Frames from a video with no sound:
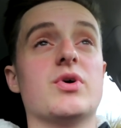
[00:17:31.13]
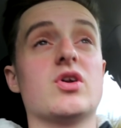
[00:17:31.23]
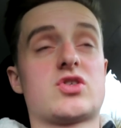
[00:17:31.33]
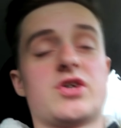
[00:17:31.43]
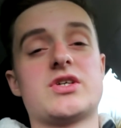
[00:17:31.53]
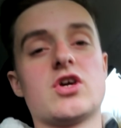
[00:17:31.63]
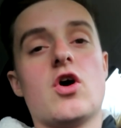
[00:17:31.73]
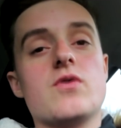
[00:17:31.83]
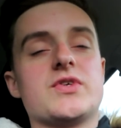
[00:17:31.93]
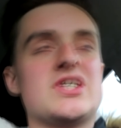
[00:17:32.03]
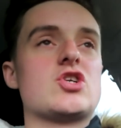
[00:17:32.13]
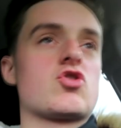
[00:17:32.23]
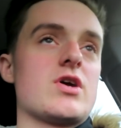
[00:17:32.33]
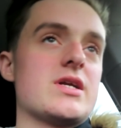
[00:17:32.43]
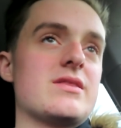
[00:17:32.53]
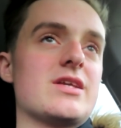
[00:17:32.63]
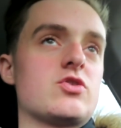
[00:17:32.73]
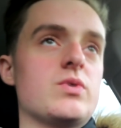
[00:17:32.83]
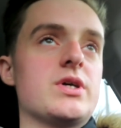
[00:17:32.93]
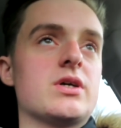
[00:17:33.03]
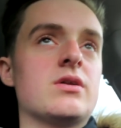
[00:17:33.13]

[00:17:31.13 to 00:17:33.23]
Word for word: but it looks like he's going to oversee training this week.